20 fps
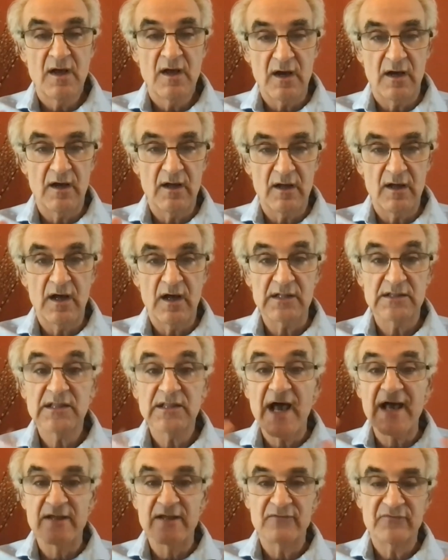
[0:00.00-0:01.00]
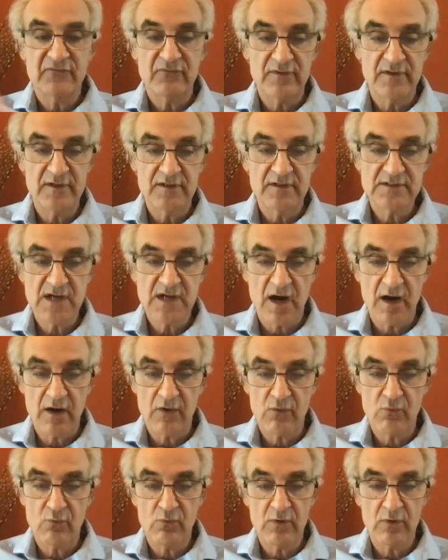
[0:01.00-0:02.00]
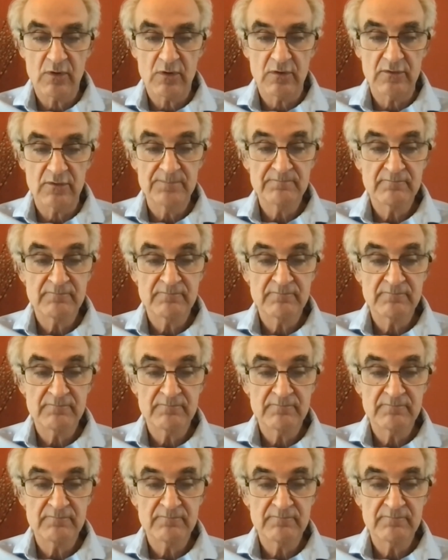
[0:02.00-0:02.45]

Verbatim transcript: uh, a light for the entire world.